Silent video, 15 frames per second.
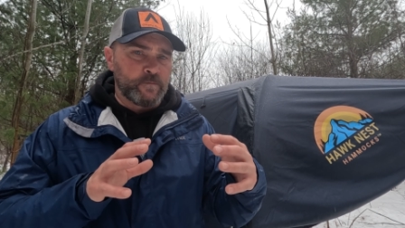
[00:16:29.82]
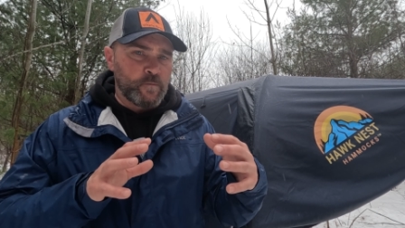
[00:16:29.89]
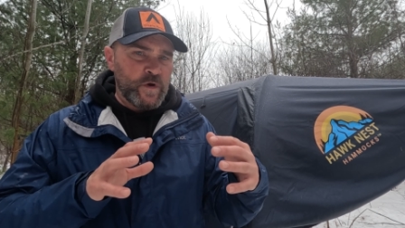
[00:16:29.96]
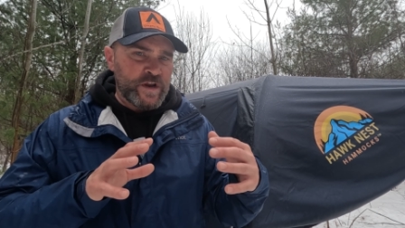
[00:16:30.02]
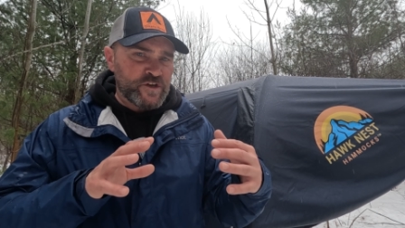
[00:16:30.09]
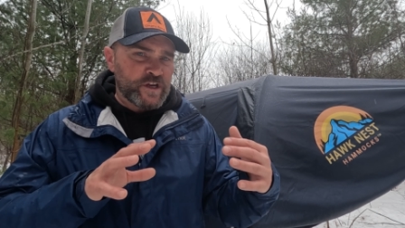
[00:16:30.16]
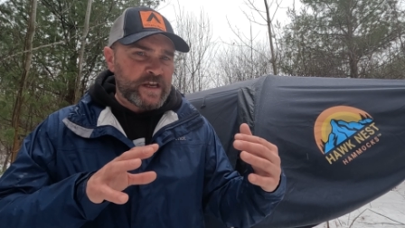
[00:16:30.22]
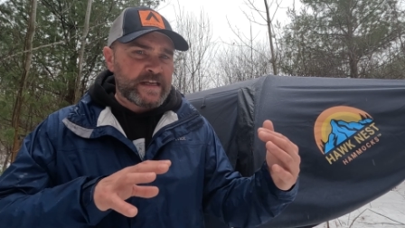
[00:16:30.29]

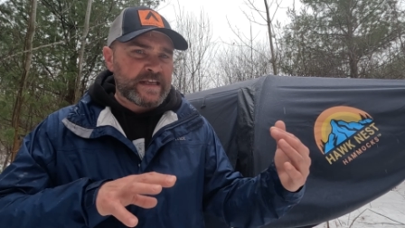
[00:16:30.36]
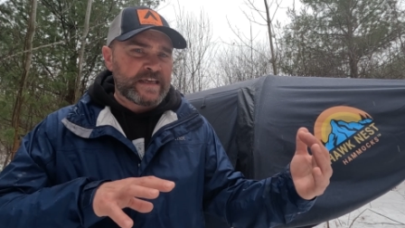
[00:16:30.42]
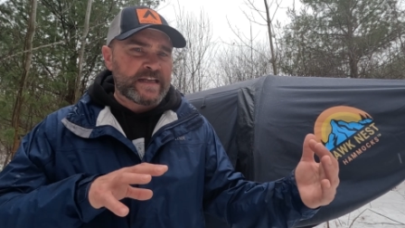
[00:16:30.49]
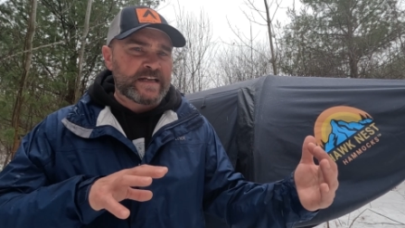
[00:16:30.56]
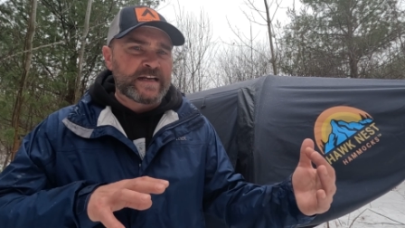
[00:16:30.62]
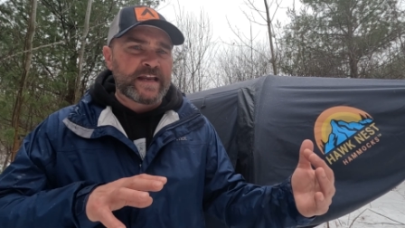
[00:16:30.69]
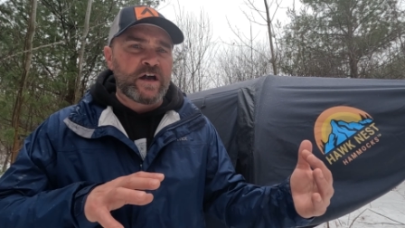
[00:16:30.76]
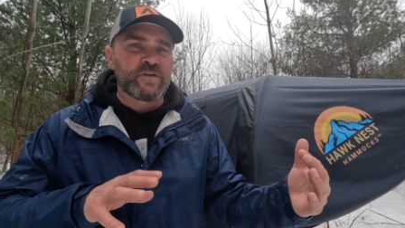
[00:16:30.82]
when you're getting
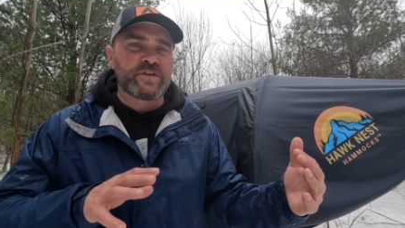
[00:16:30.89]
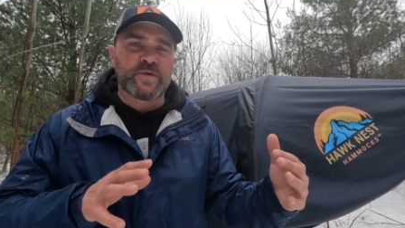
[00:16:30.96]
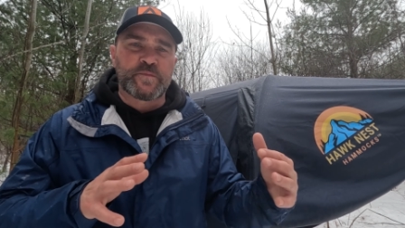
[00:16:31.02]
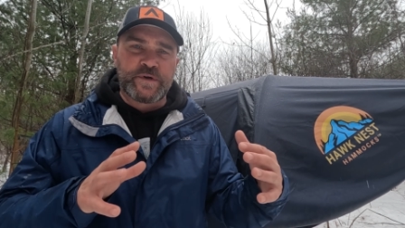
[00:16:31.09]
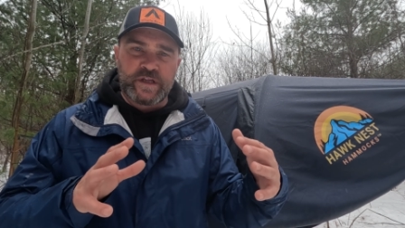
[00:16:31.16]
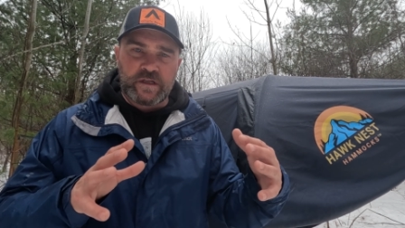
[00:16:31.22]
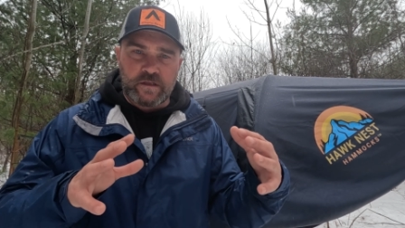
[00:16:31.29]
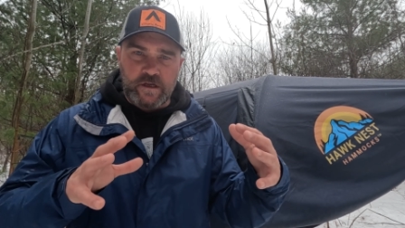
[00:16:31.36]
in and out, you're
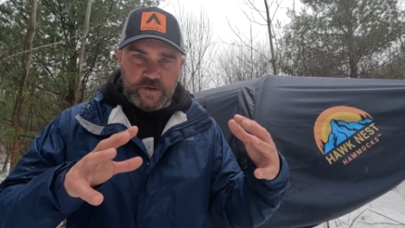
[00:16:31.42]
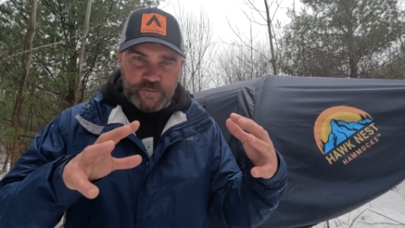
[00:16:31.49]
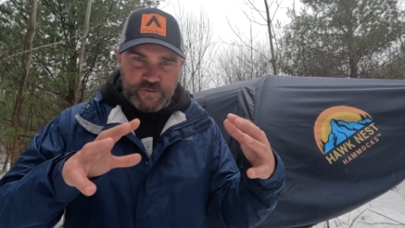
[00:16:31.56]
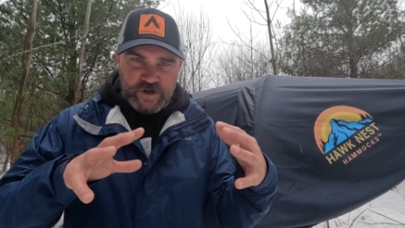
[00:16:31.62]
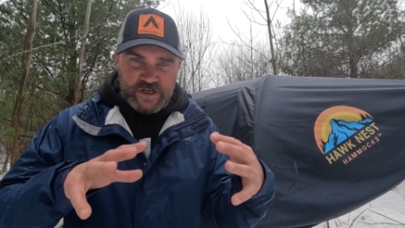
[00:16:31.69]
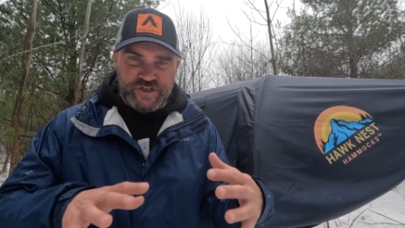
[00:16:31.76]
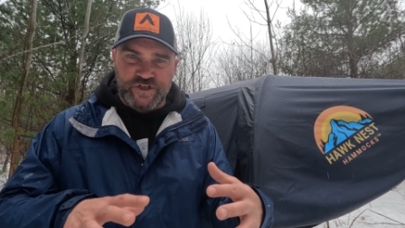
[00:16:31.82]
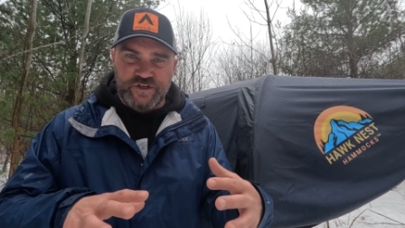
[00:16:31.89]
putting a lot of
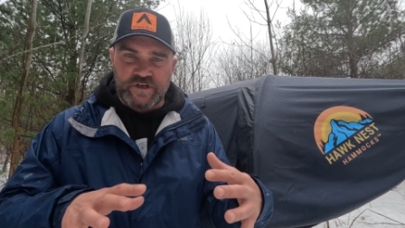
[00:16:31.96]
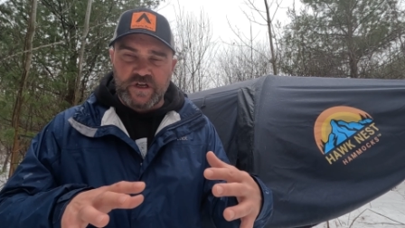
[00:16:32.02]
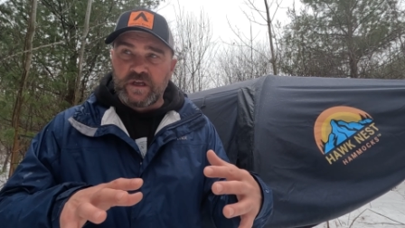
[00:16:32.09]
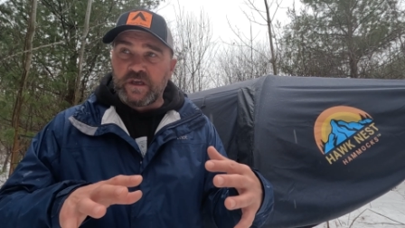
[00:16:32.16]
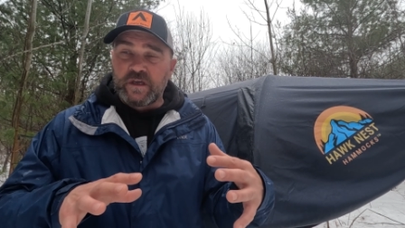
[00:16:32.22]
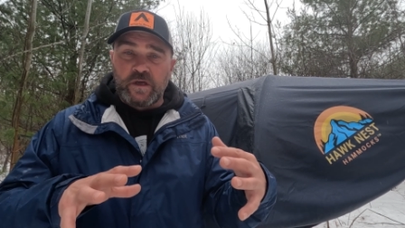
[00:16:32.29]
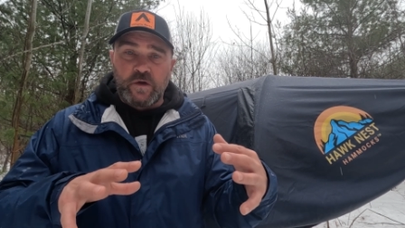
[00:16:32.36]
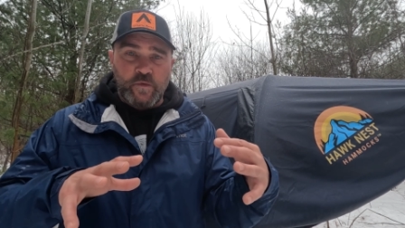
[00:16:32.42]
pressure
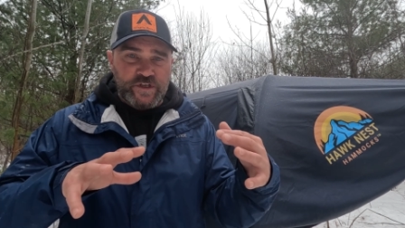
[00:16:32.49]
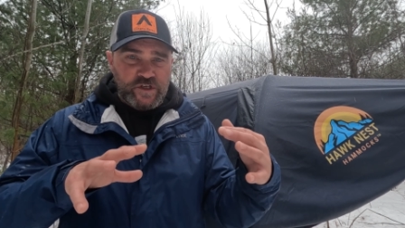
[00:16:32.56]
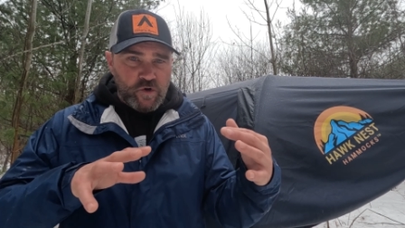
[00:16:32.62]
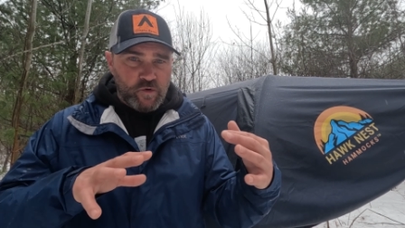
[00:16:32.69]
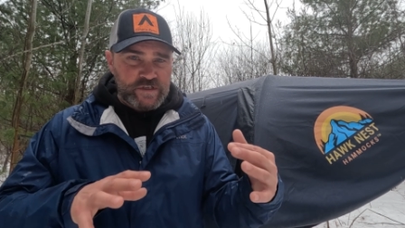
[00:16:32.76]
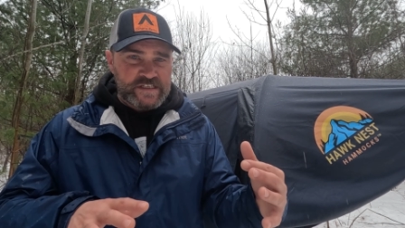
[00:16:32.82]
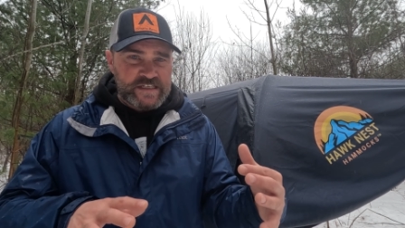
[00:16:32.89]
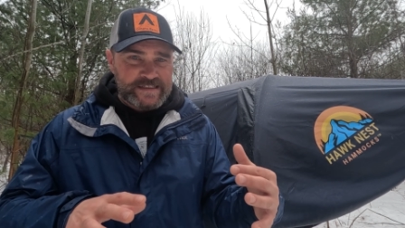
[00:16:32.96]
when you
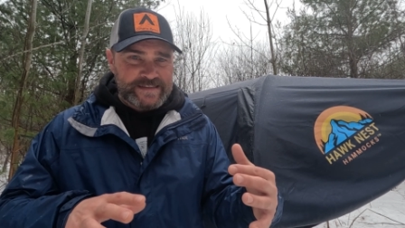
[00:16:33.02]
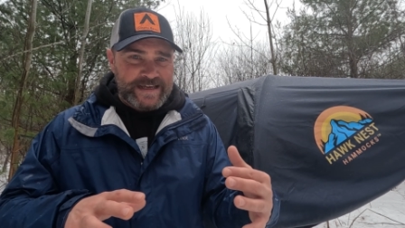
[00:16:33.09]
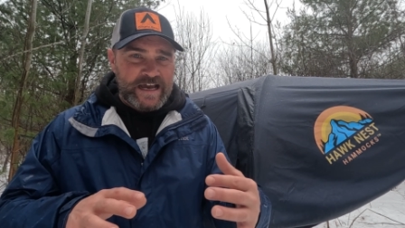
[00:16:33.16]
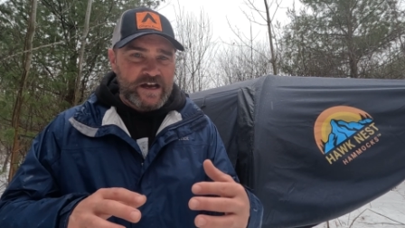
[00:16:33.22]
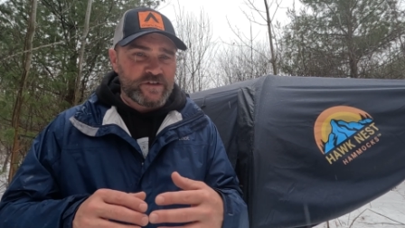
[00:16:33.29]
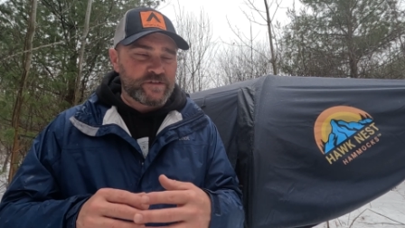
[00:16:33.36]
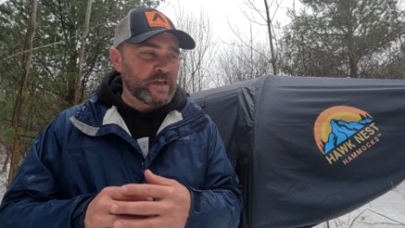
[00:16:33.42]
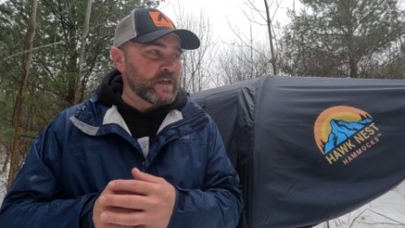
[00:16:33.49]
go to sit
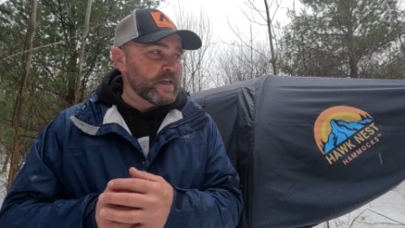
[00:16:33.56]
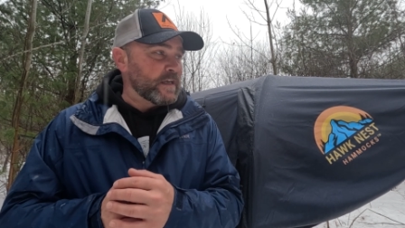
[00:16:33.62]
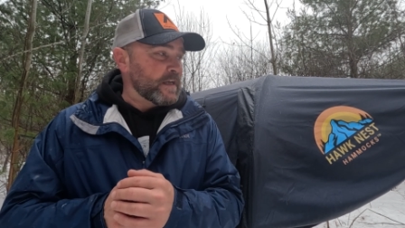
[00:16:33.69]
down.